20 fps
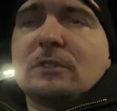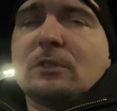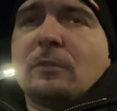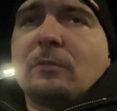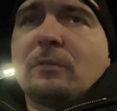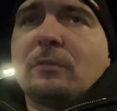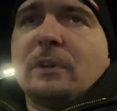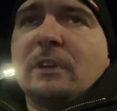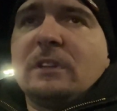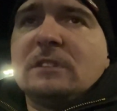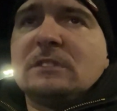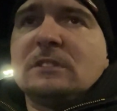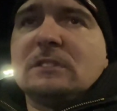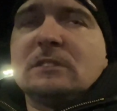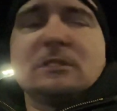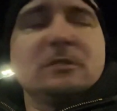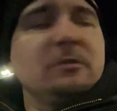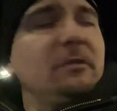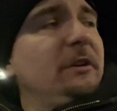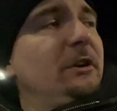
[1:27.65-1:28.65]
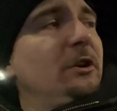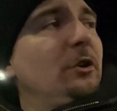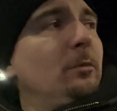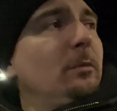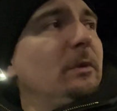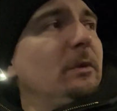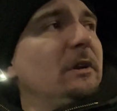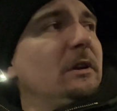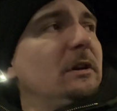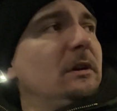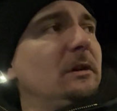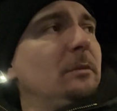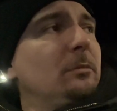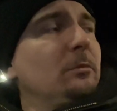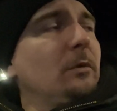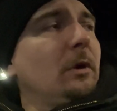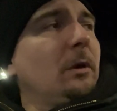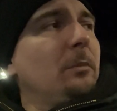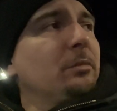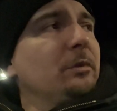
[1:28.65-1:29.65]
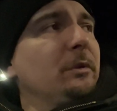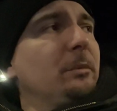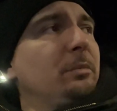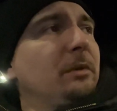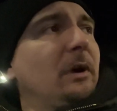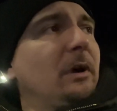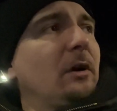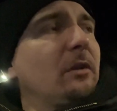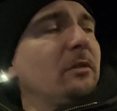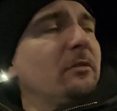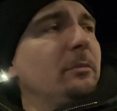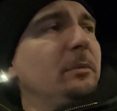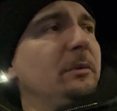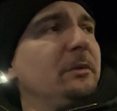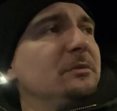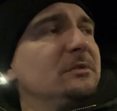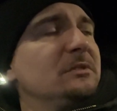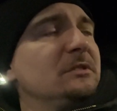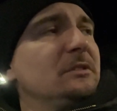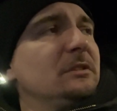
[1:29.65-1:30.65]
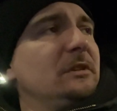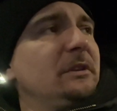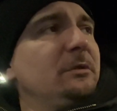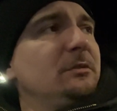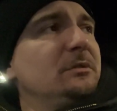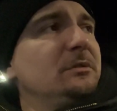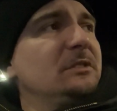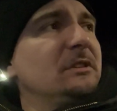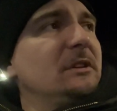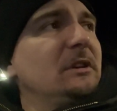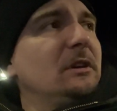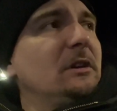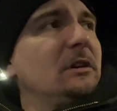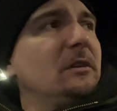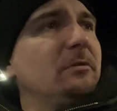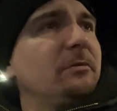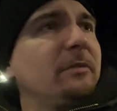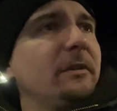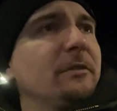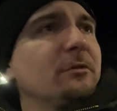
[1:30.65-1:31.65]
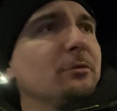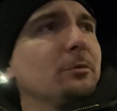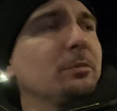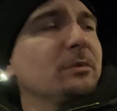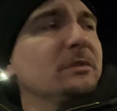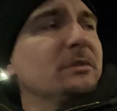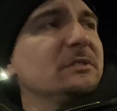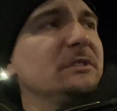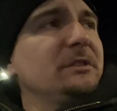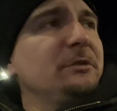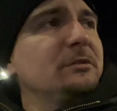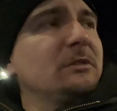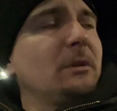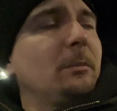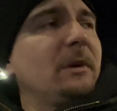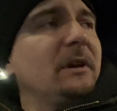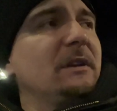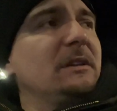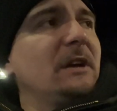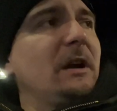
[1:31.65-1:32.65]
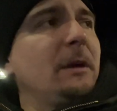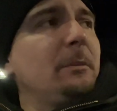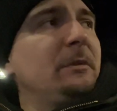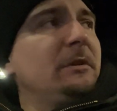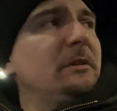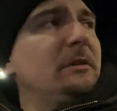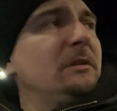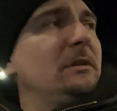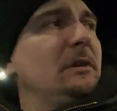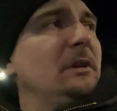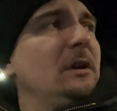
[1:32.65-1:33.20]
Hopefully he sees this video, but I'm pretty proud of him. He was in federal prison. He was on my indictment.